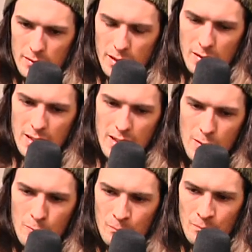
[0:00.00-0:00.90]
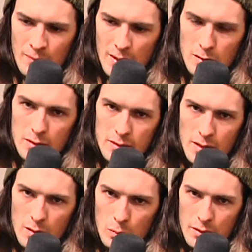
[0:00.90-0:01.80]
Like right now, it's hard to
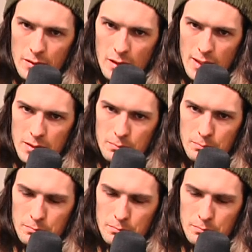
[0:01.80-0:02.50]
tell whether the last